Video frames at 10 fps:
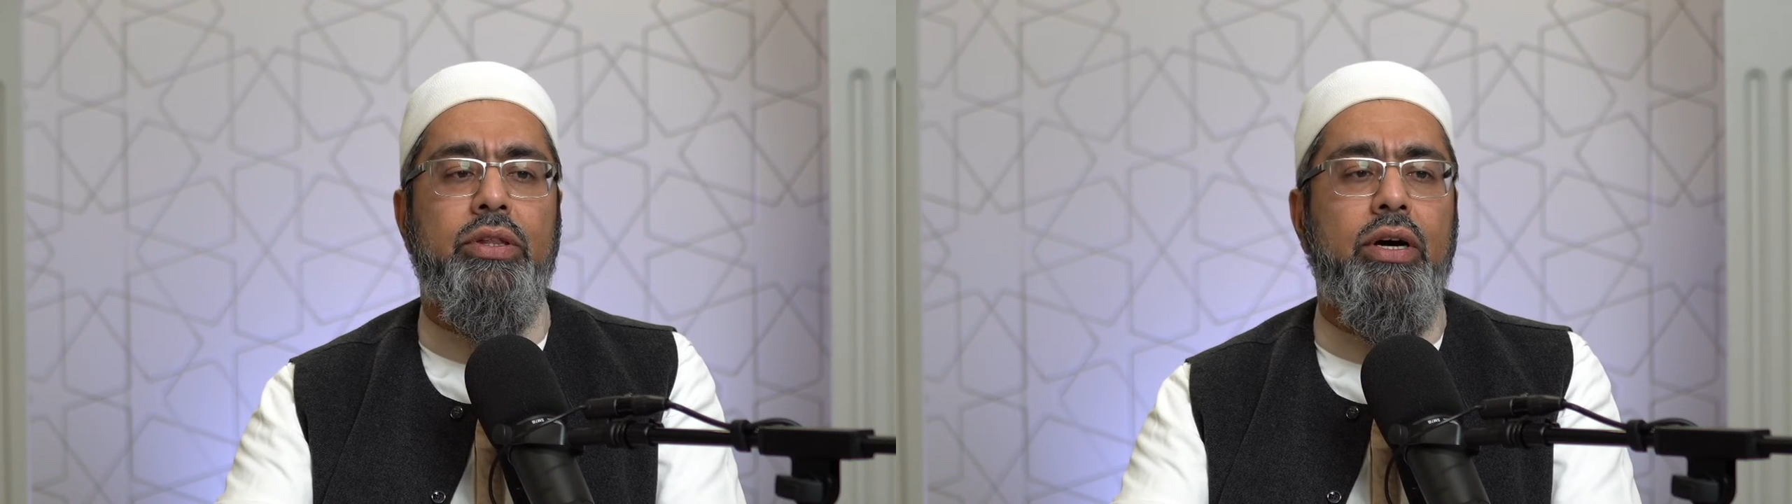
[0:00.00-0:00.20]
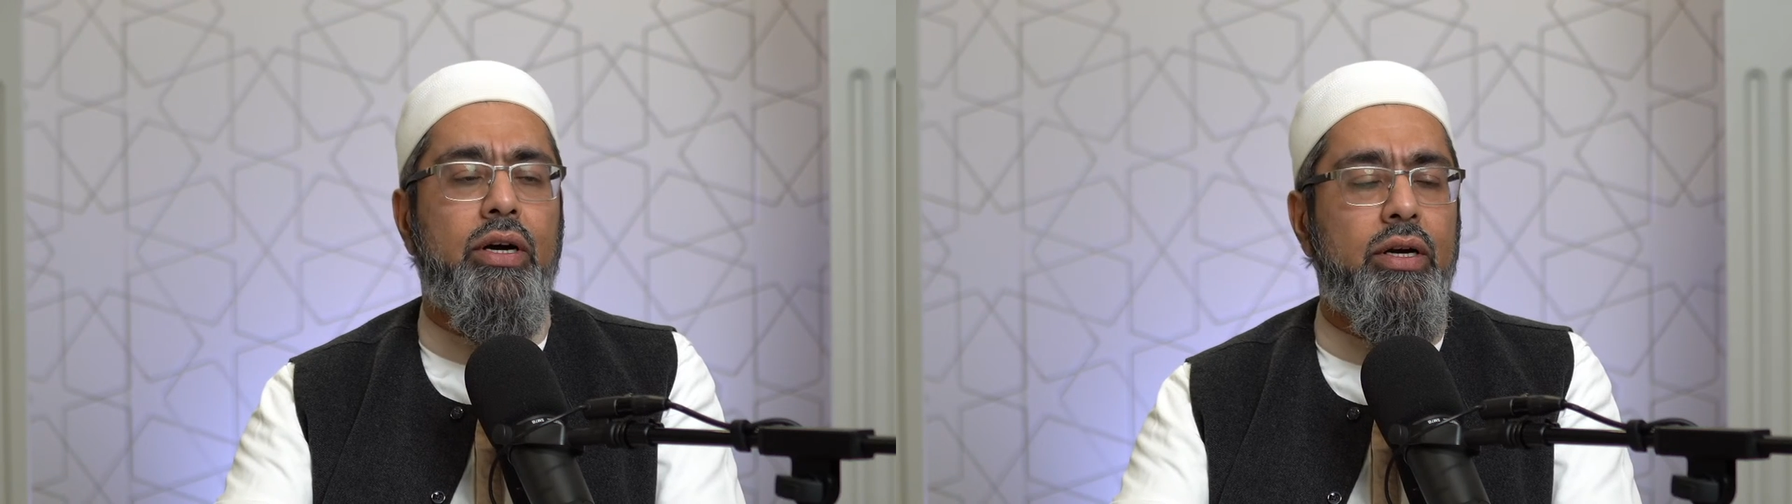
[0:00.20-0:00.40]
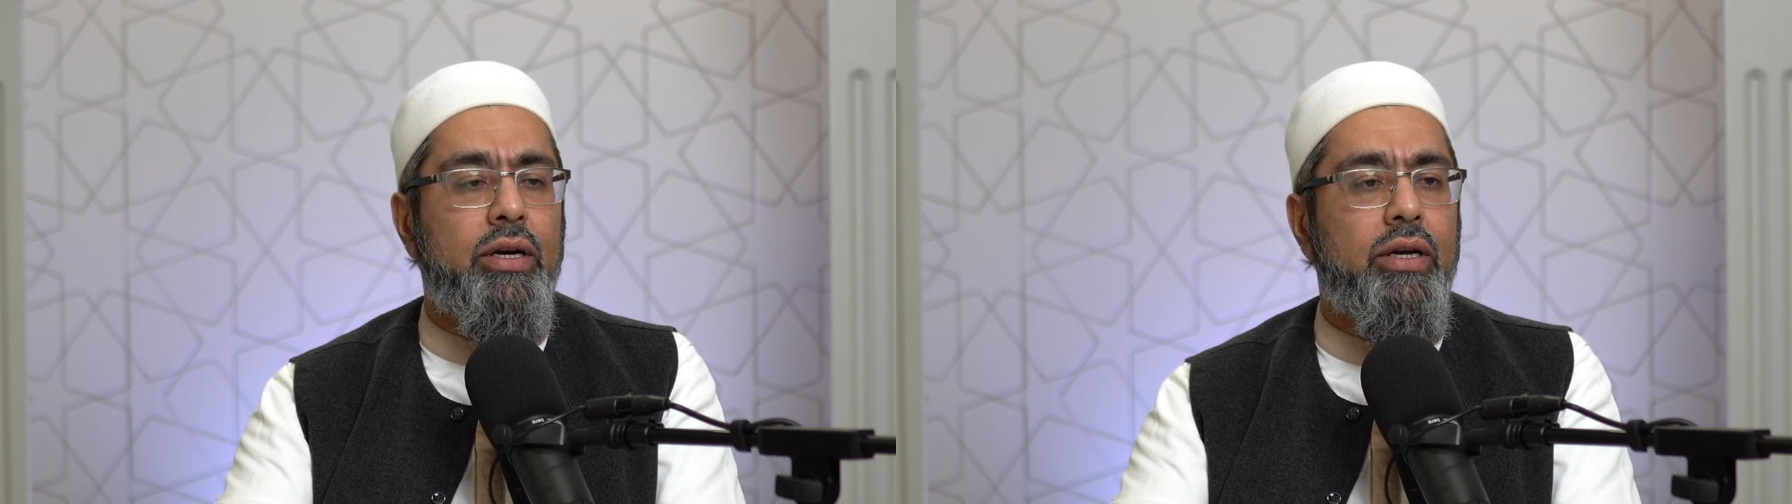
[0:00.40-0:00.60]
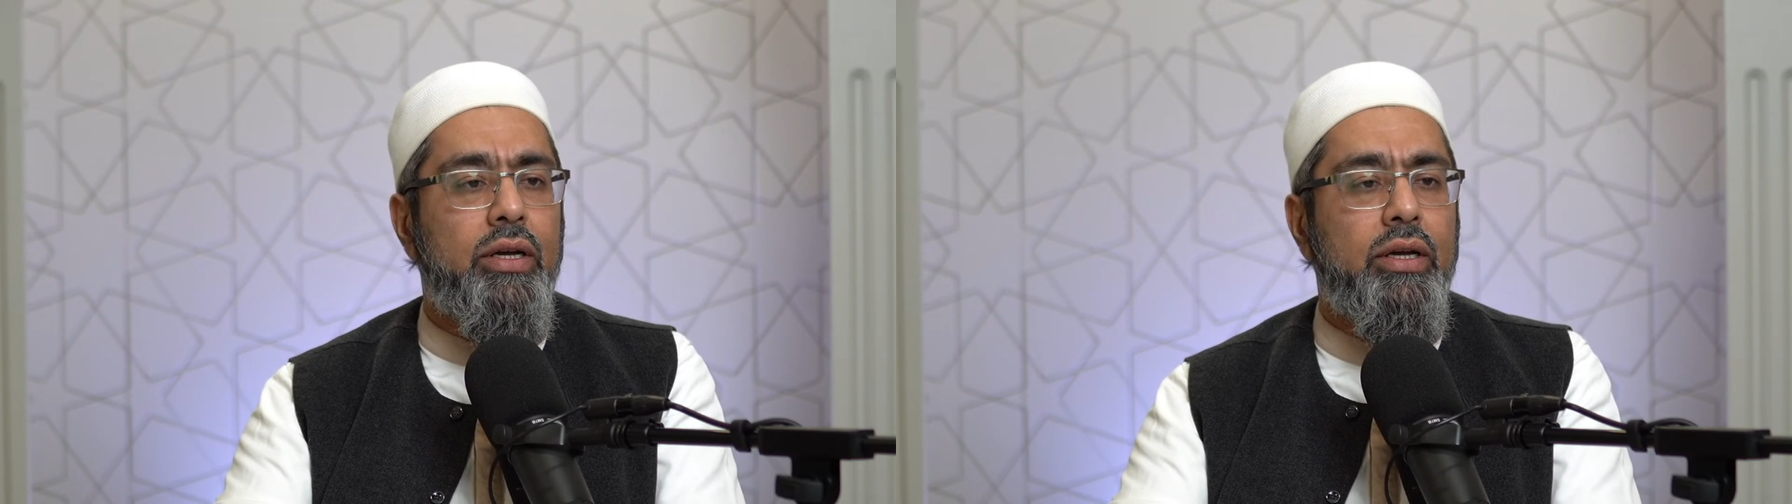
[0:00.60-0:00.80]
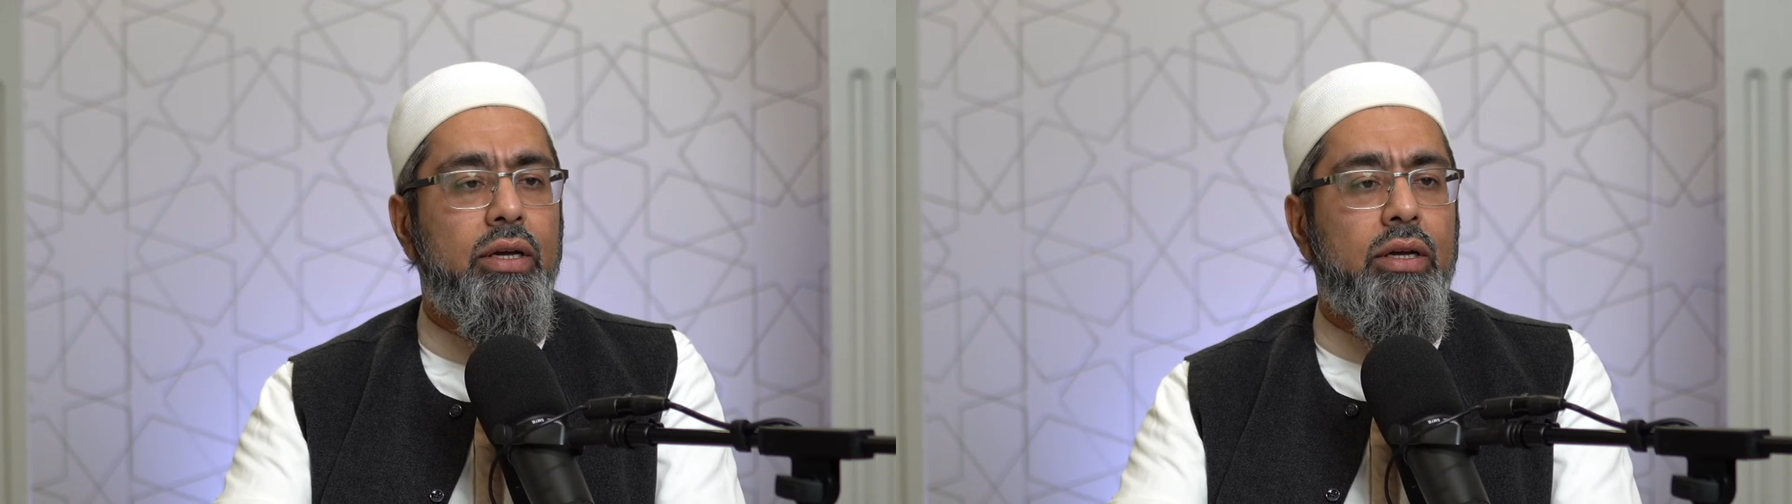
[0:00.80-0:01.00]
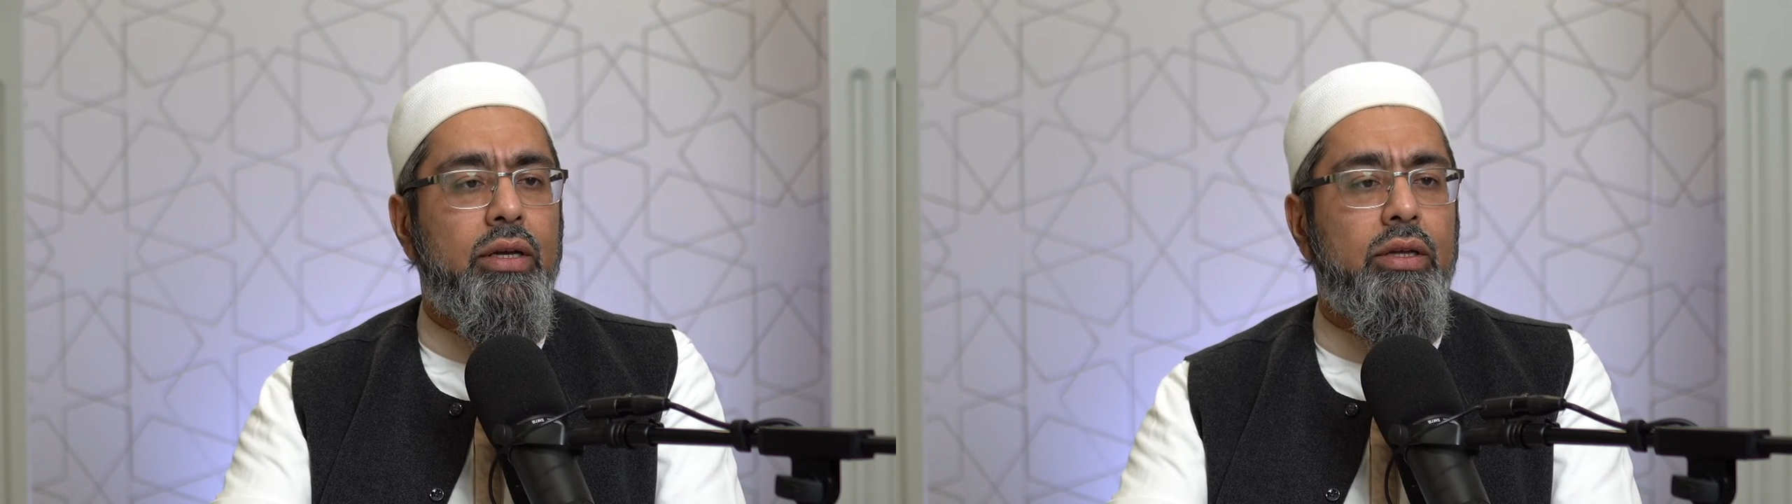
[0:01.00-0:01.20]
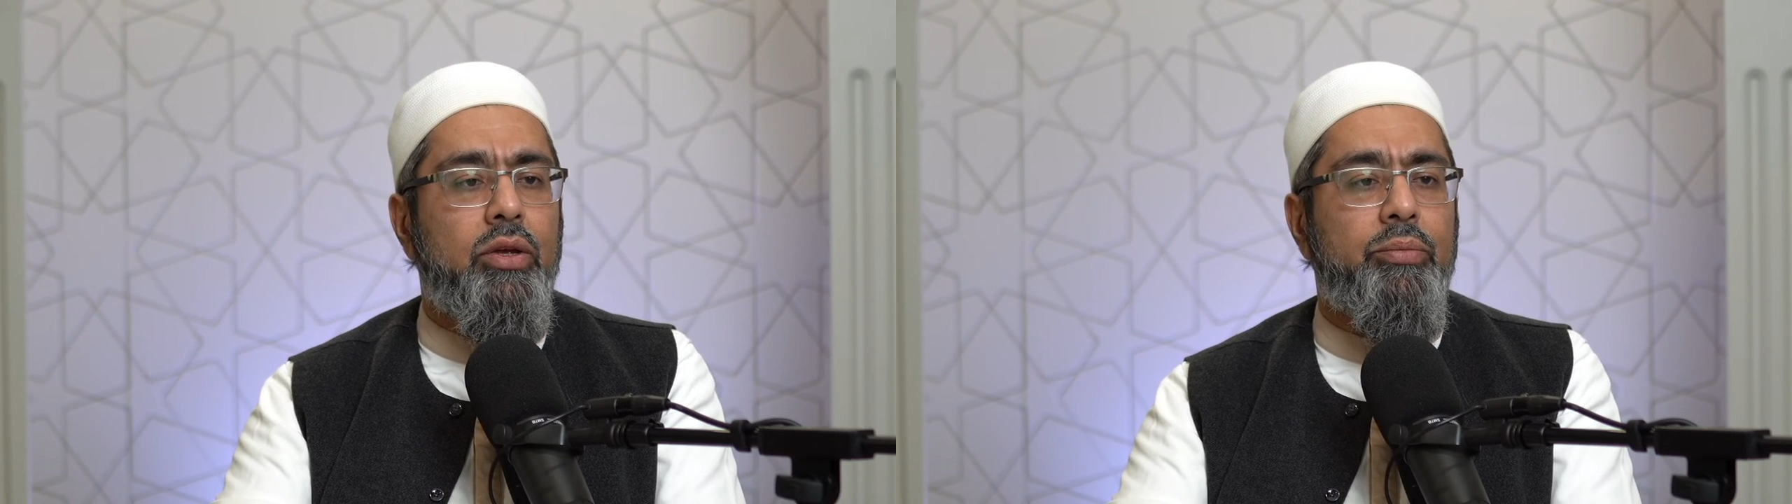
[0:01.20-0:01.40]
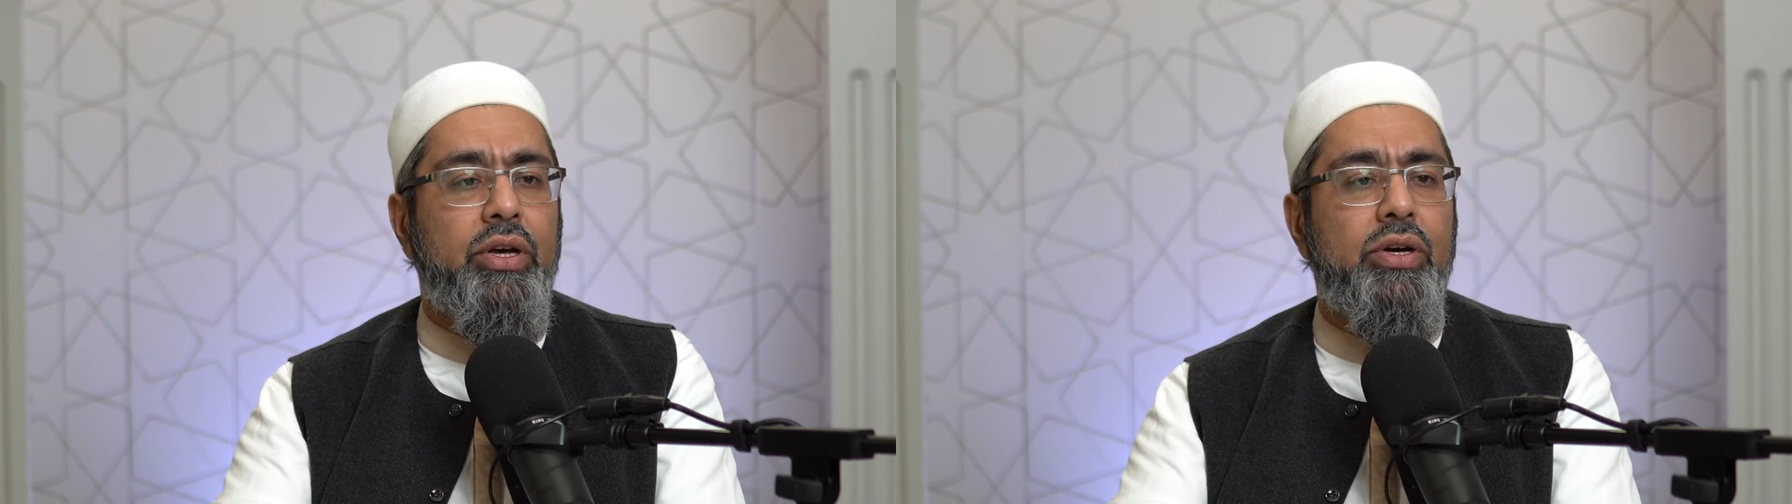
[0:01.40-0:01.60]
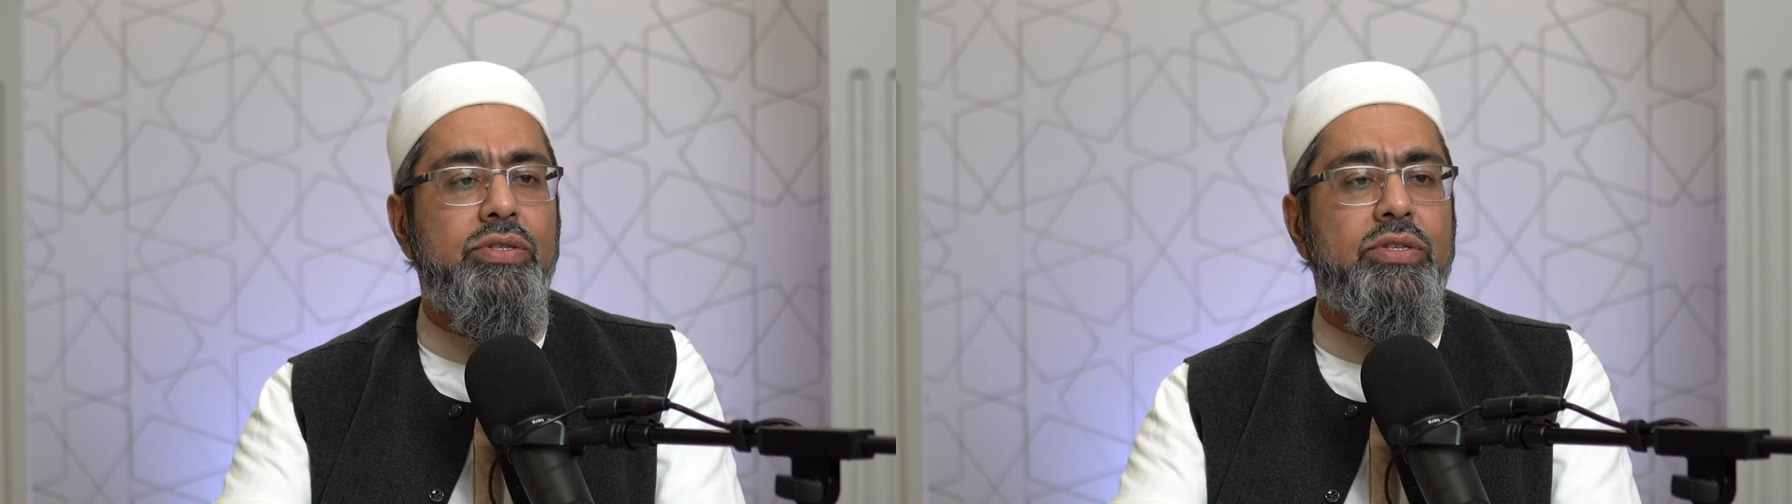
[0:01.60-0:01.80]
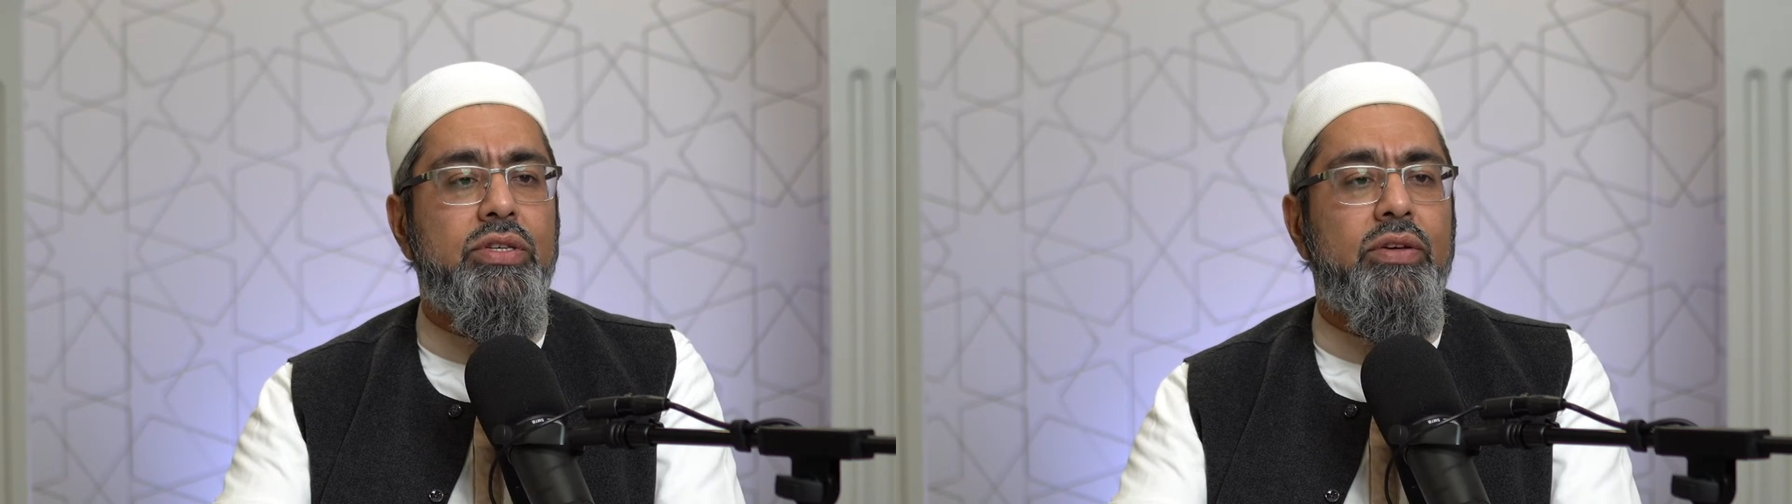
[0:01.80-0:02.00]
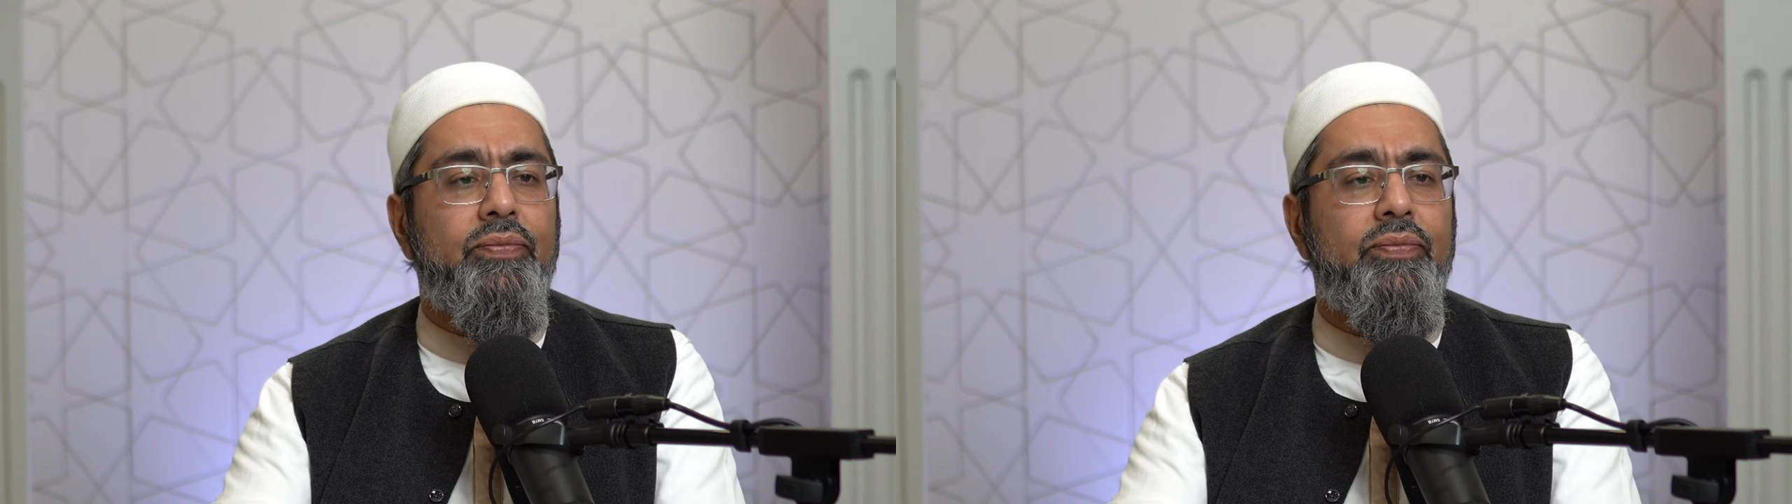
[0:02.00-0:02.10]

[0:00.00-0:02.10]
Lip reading: There are, you know, because